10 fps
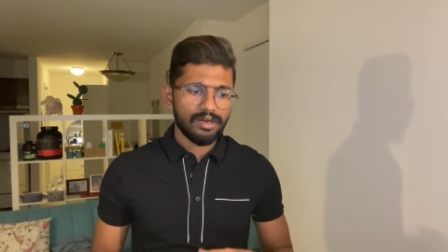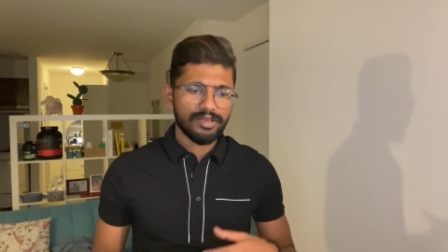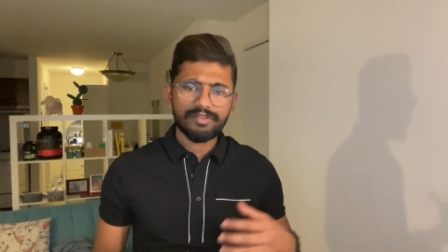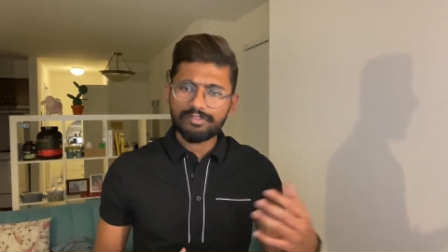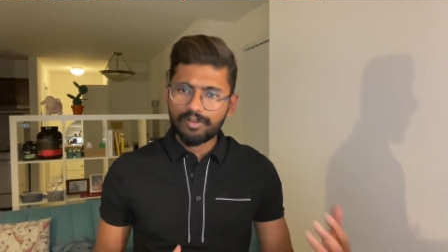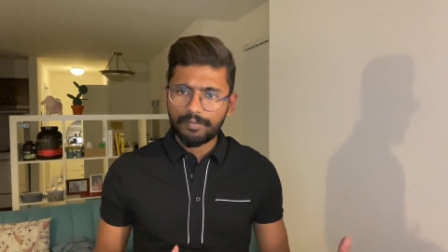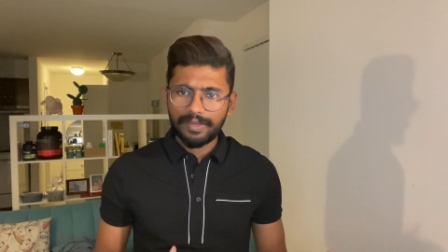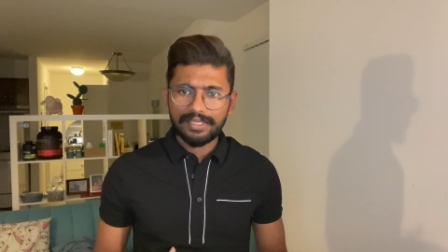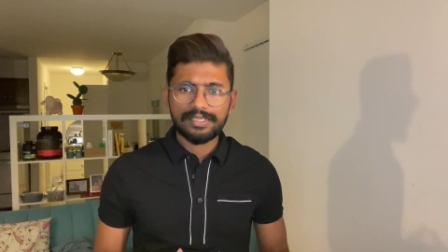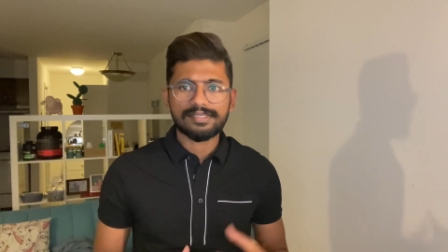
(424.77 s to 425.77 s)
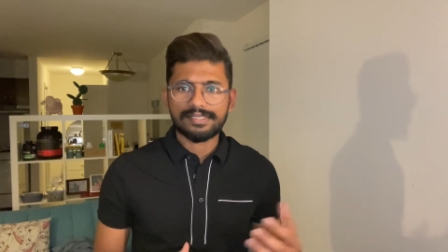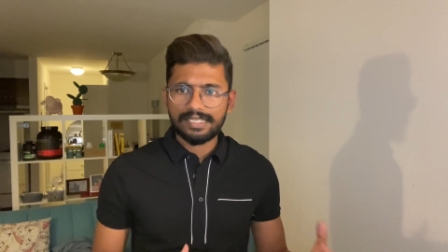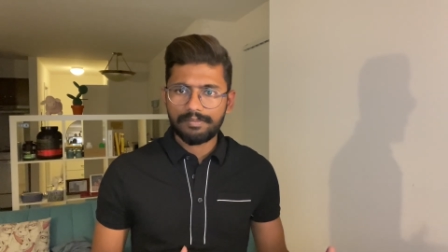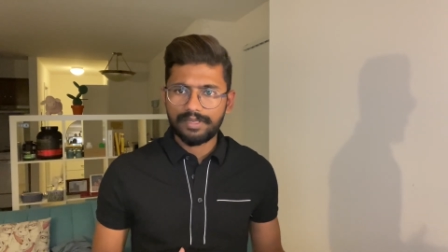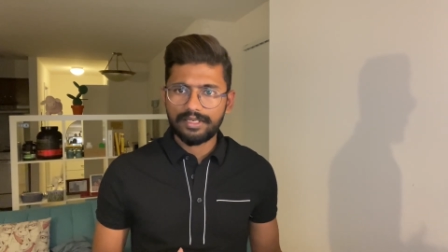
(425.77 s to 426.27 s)
Even for men, it's the
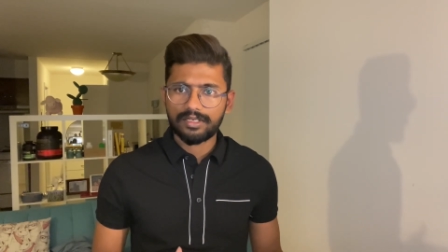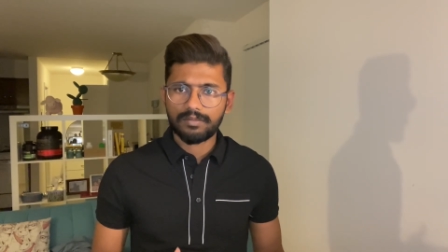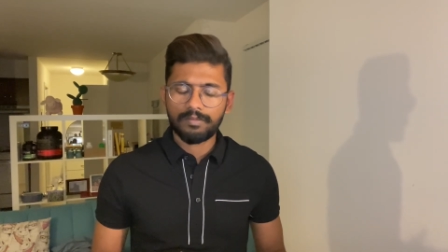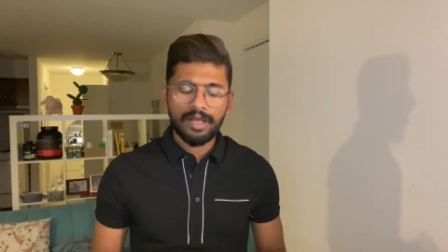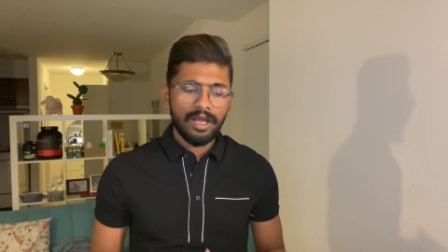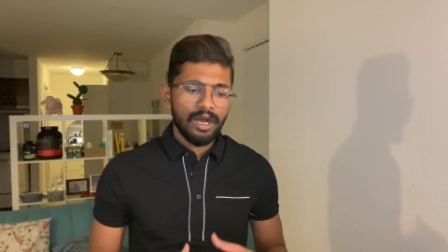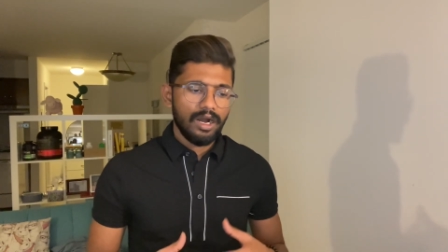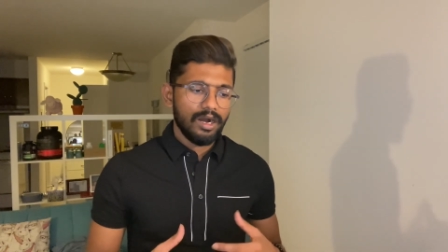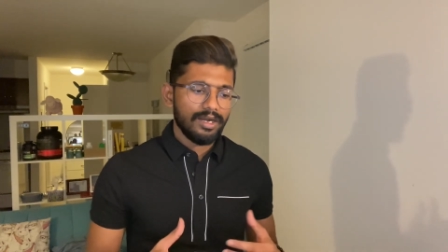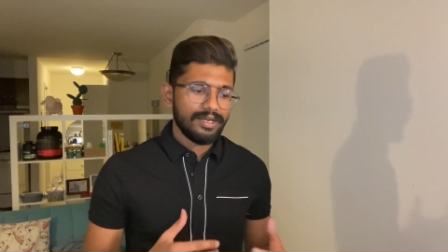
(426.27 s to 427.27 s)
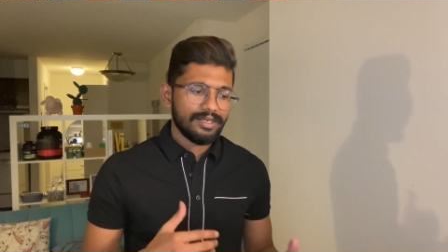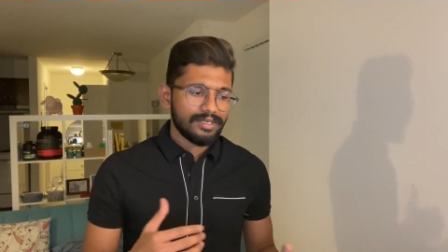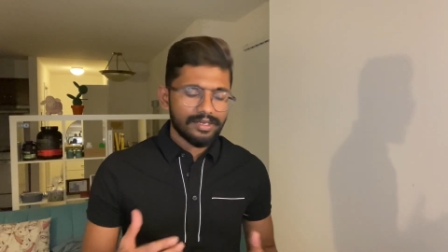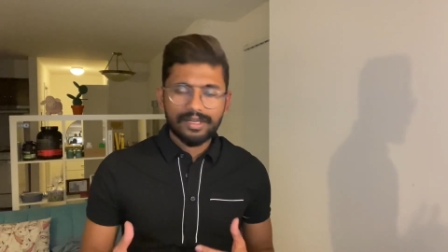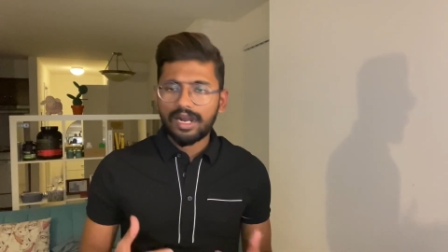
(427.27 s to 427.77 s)
same income,
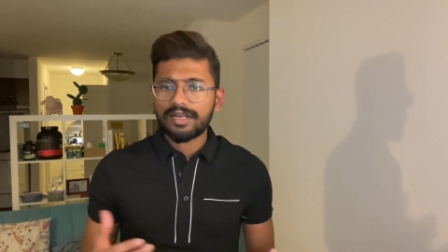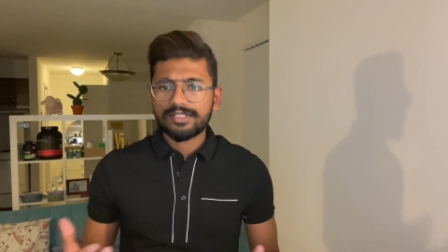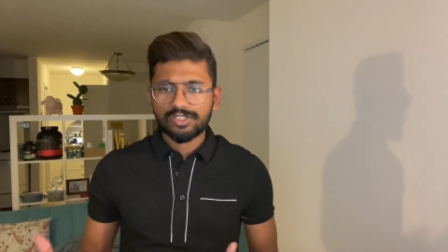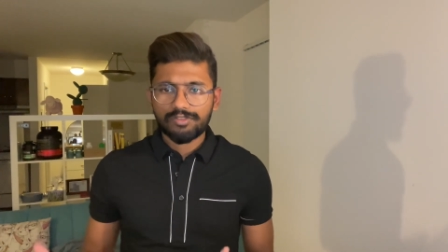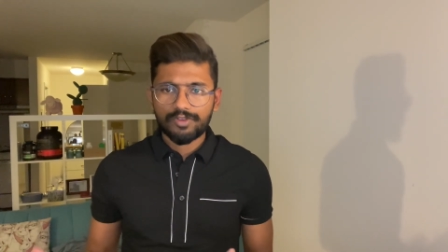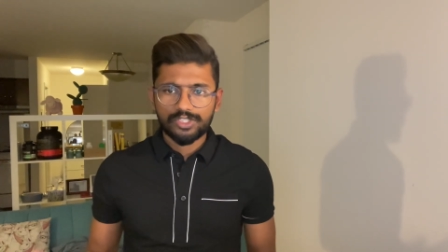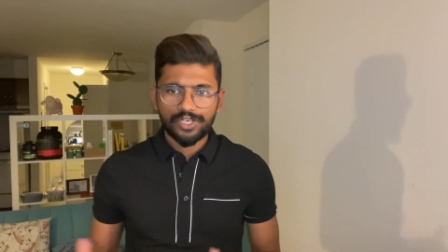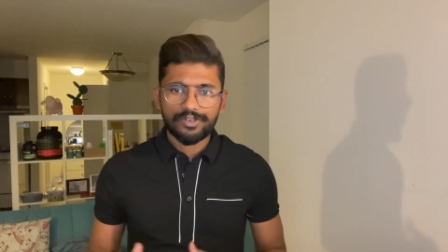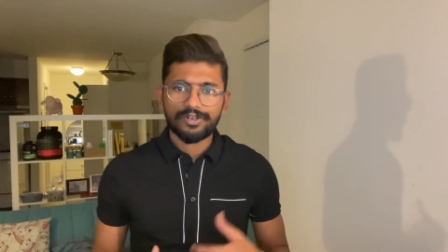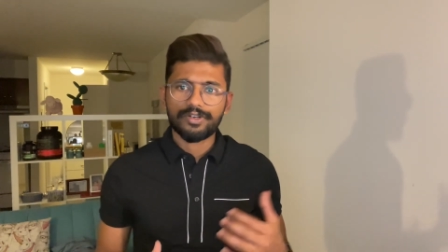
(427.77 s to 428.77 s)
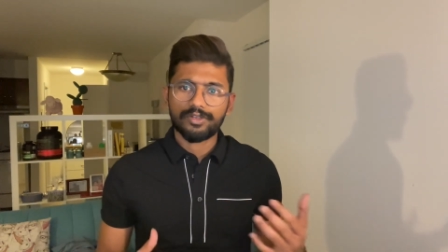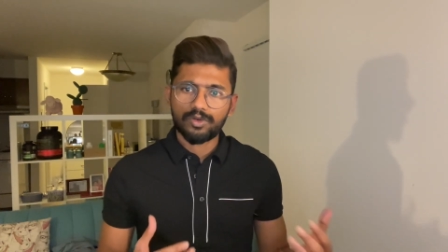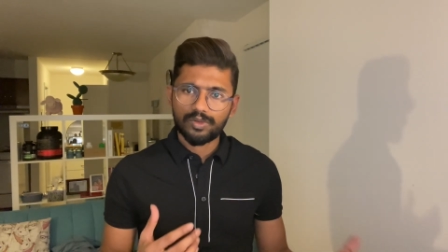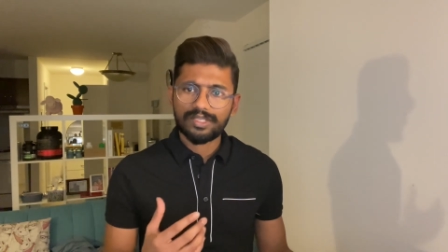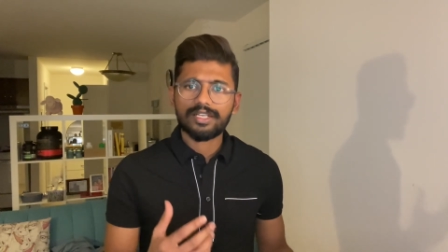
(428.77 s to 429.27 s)
regardless of your gender, you
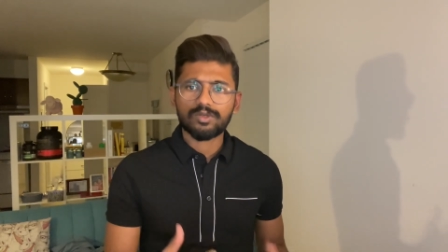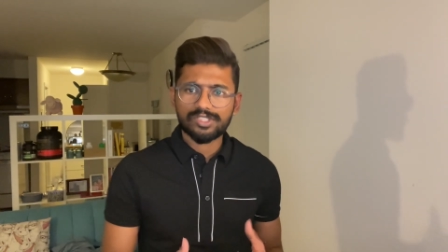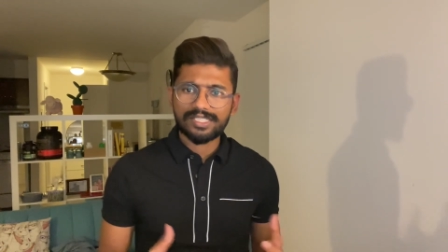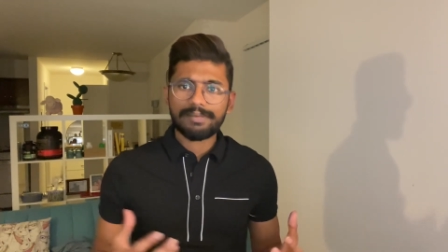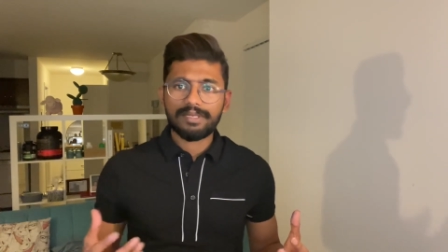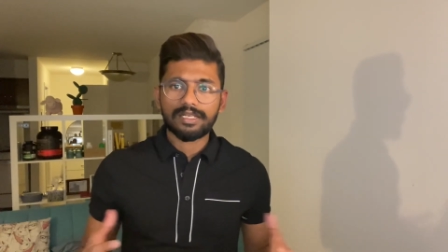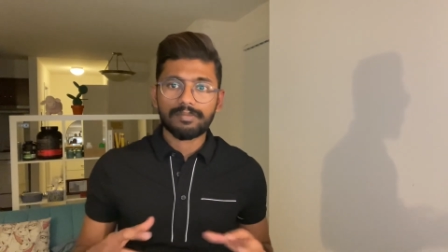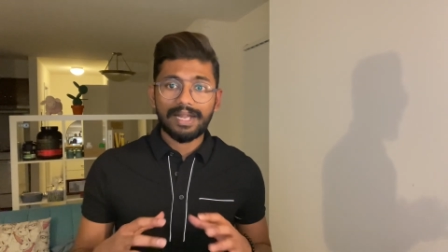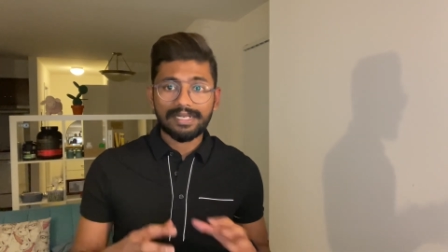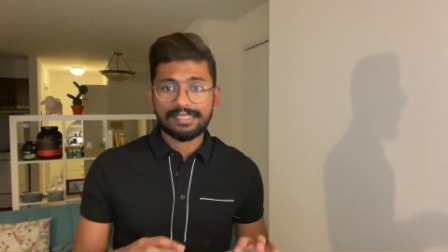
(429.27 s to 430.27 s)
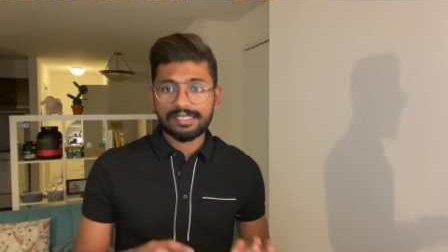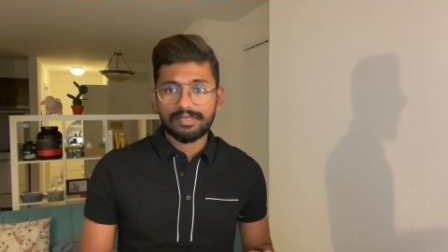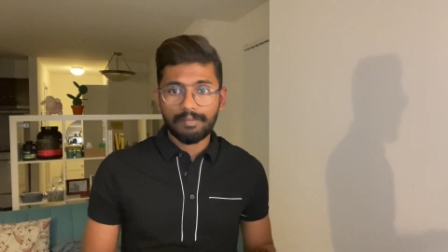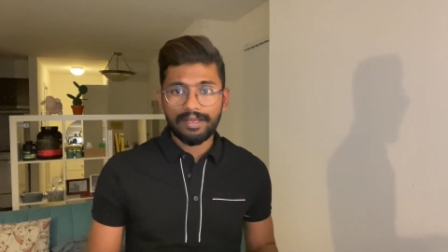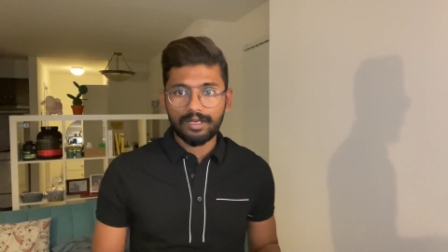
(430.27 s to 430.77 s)
know, it was same income, at least
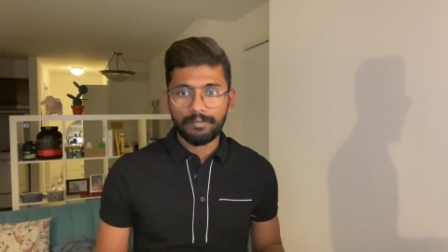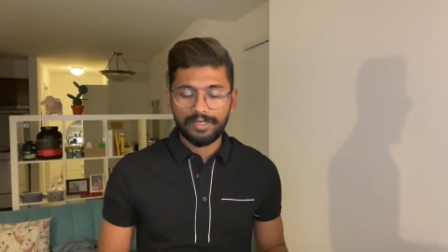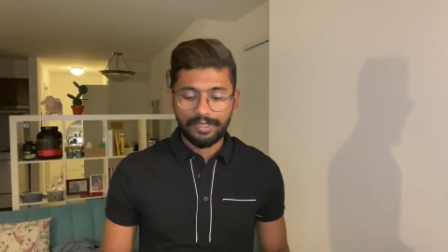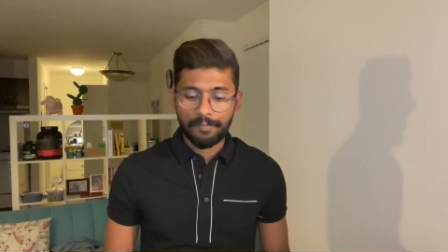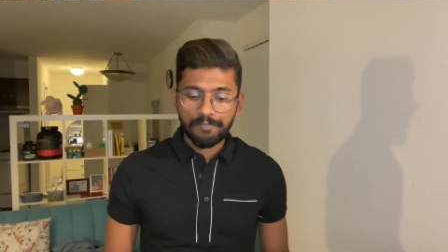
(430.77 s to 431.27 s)
in my company.